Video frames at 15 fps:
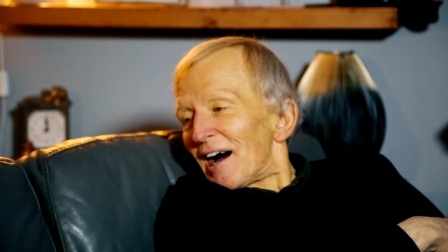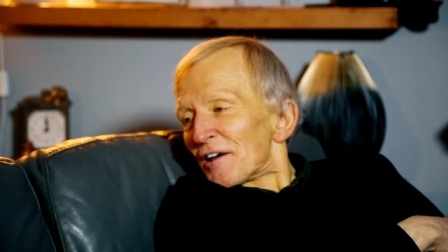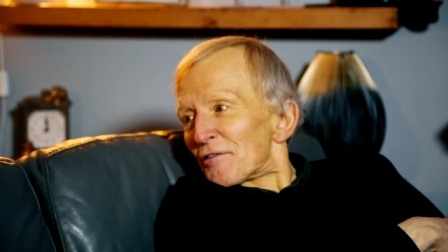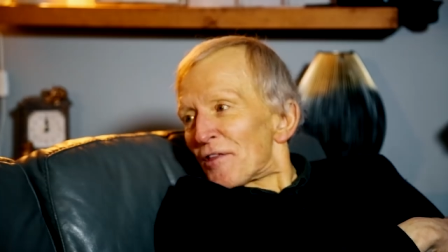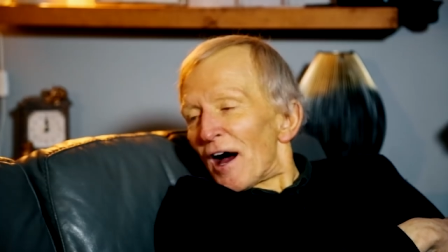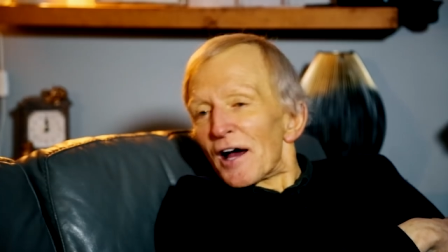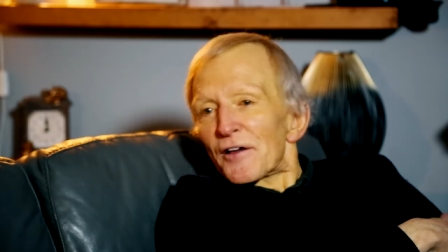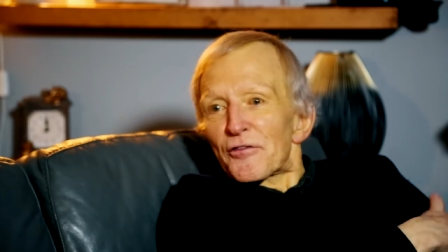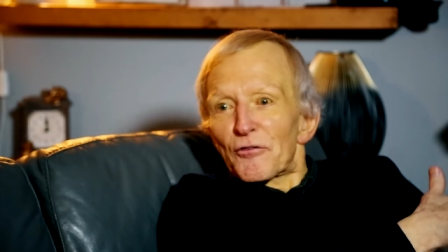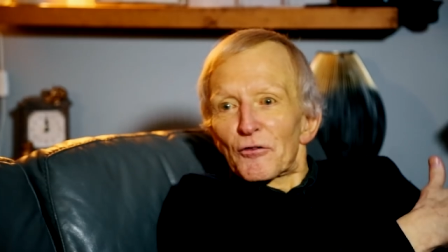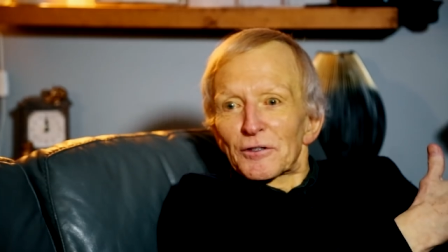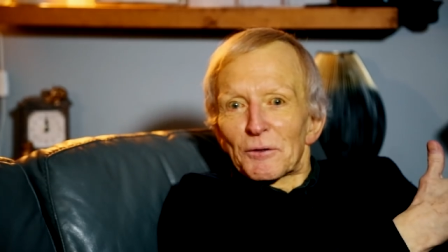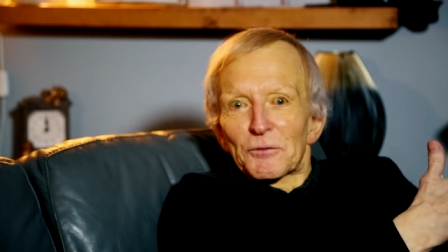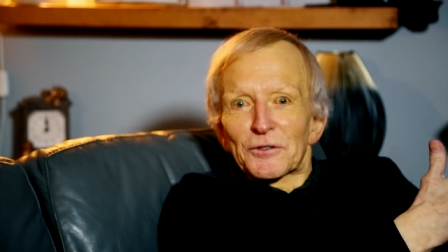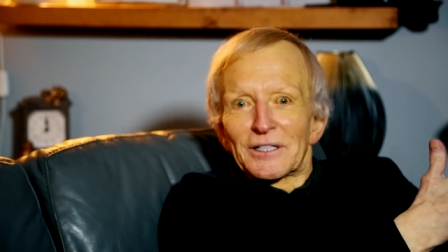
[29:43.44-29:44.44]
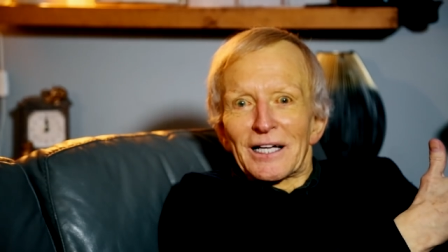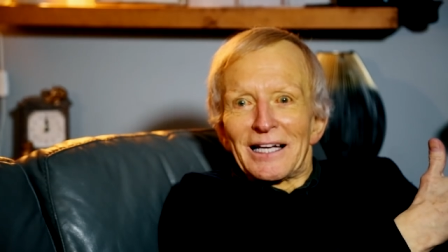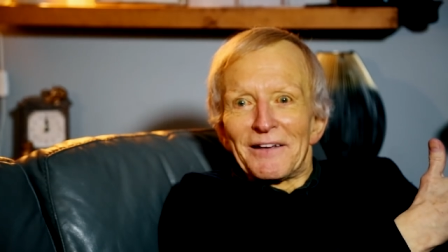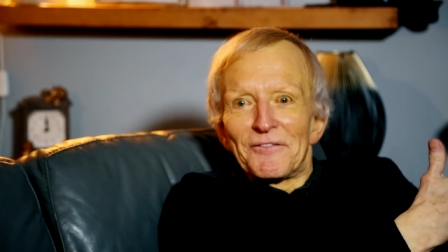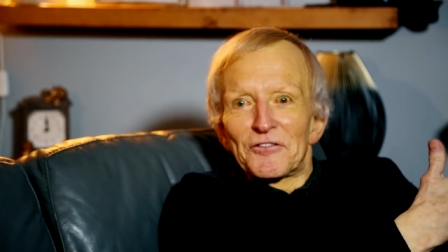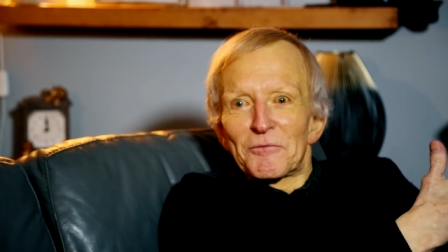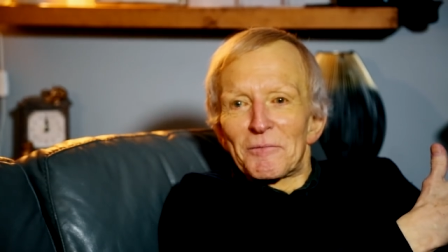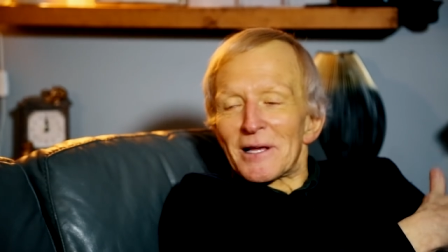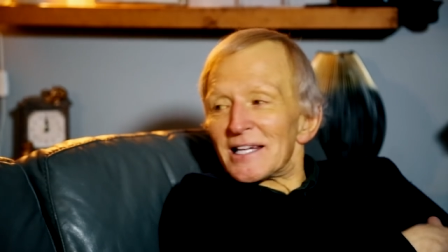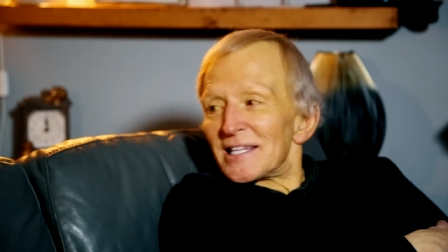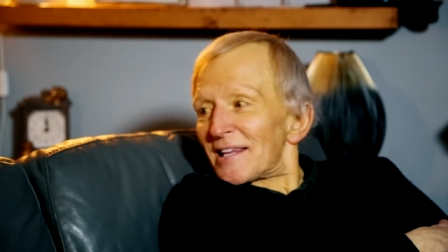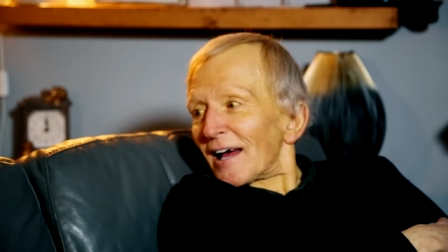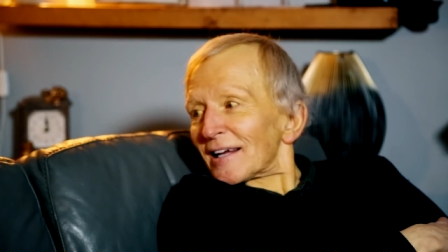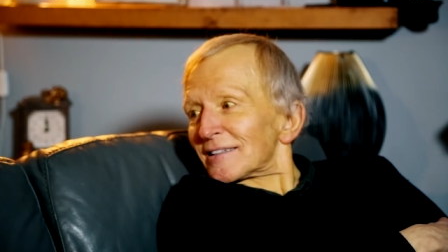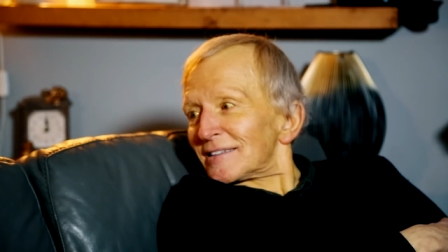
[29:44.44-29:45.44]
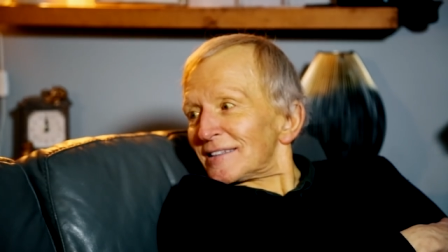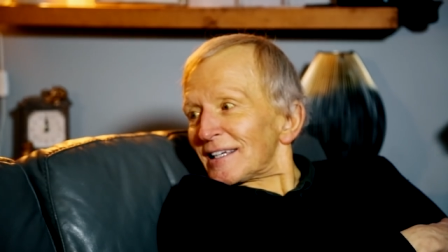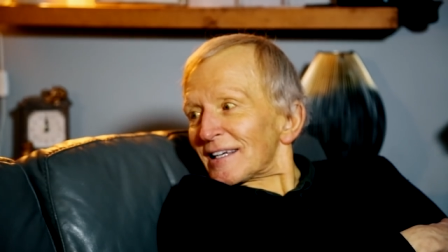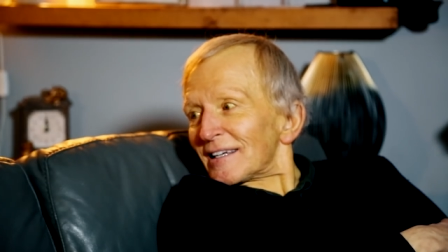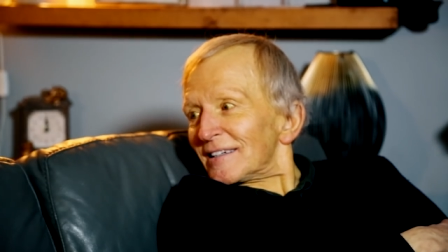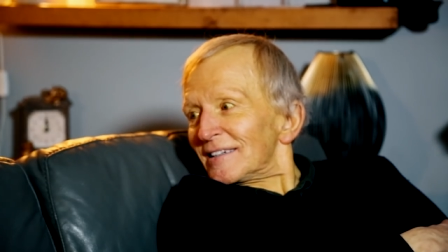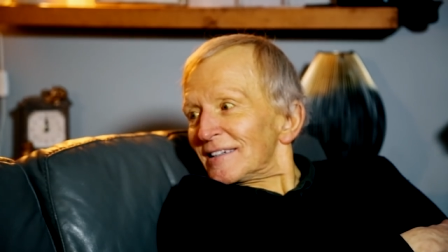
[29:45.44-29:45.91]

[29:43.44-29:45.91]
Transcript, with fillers: I thought I was going to live to be 90.